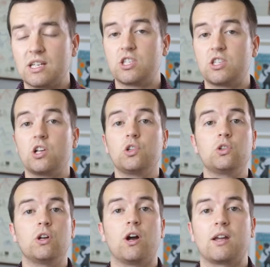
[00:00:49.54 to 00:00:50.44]
it's the
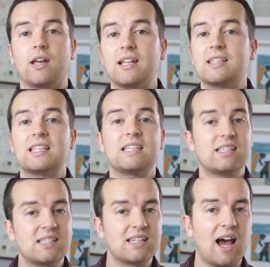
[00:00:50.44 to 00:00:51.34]
look, it's the
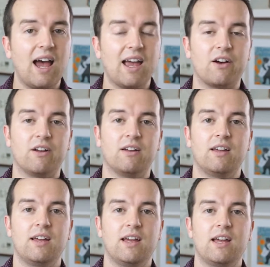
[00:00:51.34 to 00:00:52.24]
style,
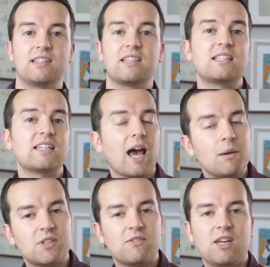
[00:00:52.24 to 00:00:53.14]
it's the
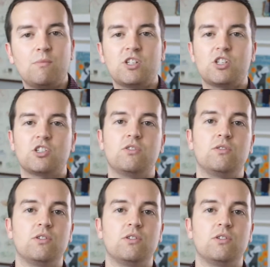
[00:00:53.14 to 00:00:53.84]
types of images you